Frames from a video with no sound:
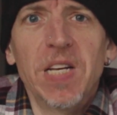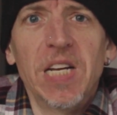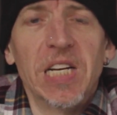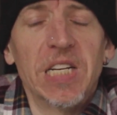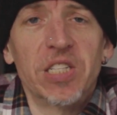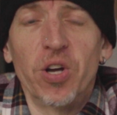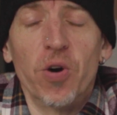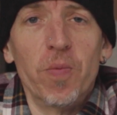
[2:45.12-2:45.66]

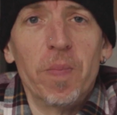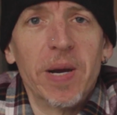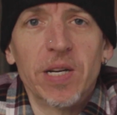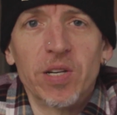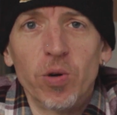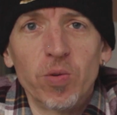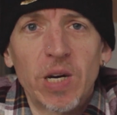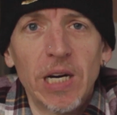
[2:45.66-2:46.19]
It don't make
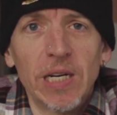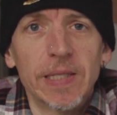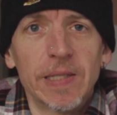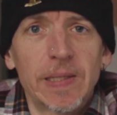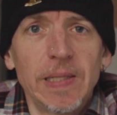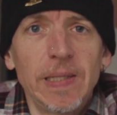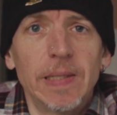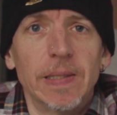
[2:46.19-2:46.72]
no kind of
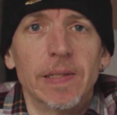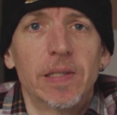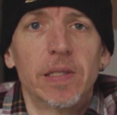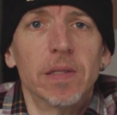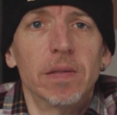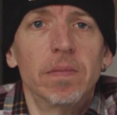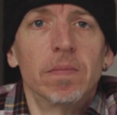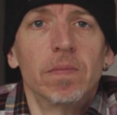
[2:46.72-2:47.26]

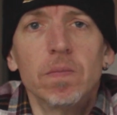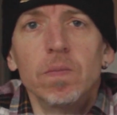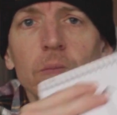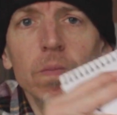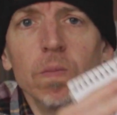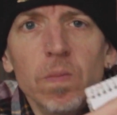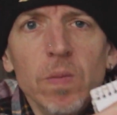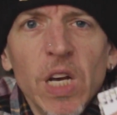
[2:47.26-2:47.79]
sense.
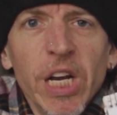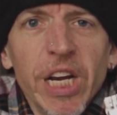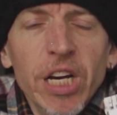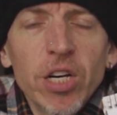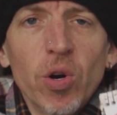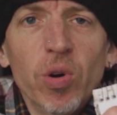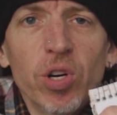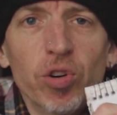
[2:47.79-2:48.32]

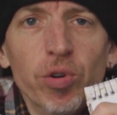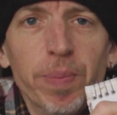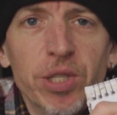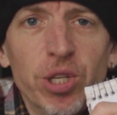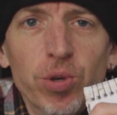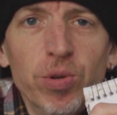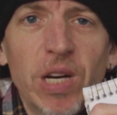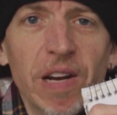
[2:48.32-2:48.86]
Here go a group of
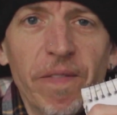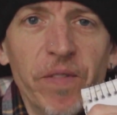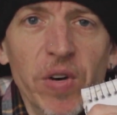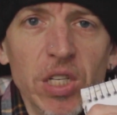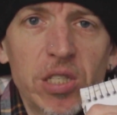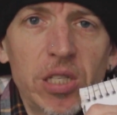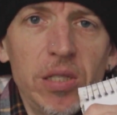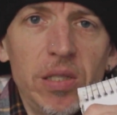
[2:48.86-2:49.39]
toolkit
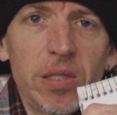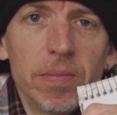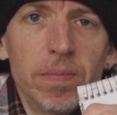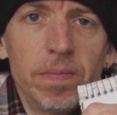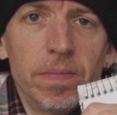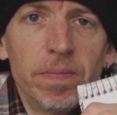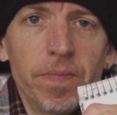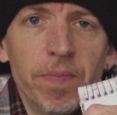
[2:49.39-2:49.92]
functions.
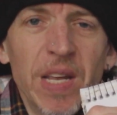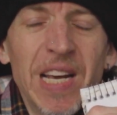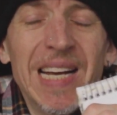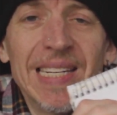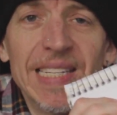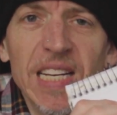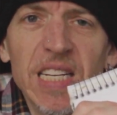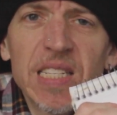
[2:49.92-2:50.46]

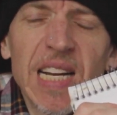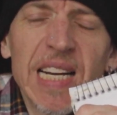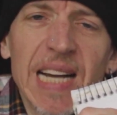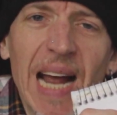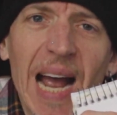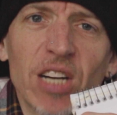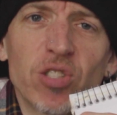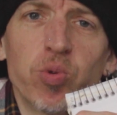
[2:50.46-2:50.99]
These ain't
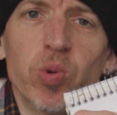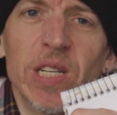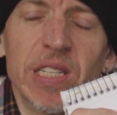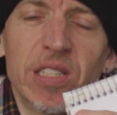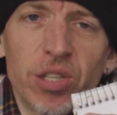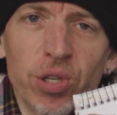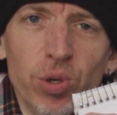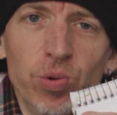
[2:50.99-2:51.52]

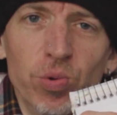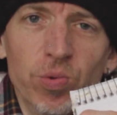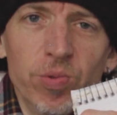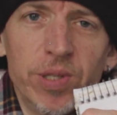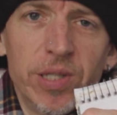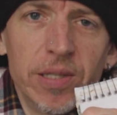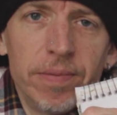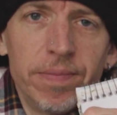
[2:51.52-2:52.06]
actually
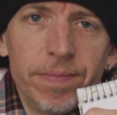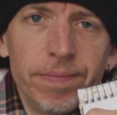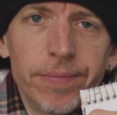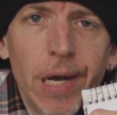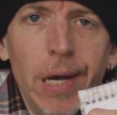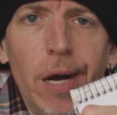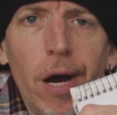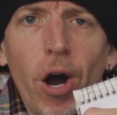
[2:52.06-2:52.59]
tools.
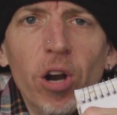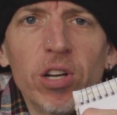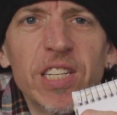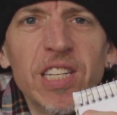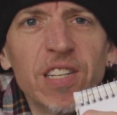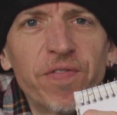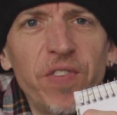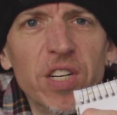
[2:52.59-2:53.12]
All of
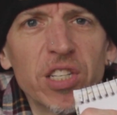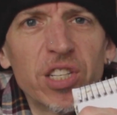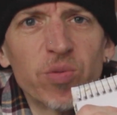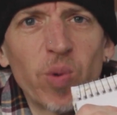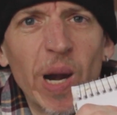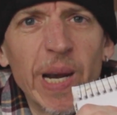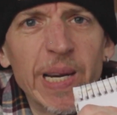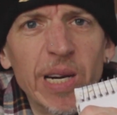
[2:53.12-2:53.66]
these functions
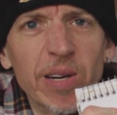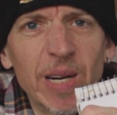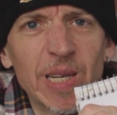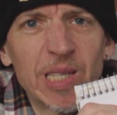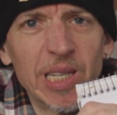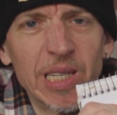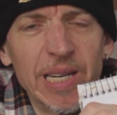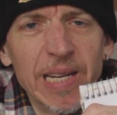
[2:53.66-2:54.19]
right here ain't
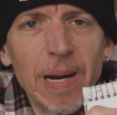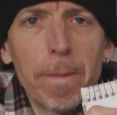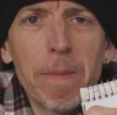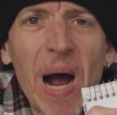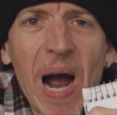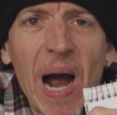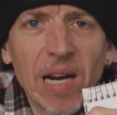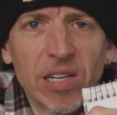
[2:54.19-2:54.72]
sitting in a
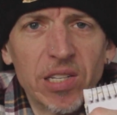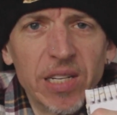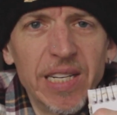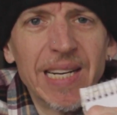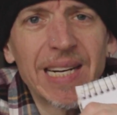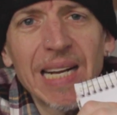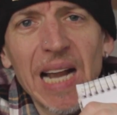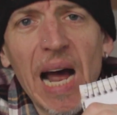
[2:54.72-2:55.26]
box in
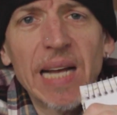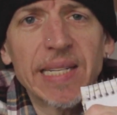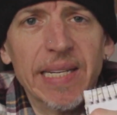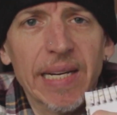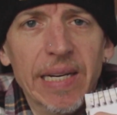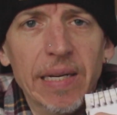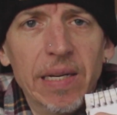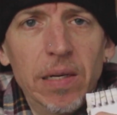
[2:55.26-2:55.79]
your
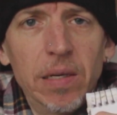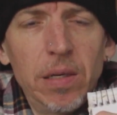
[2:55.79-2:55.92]
closet.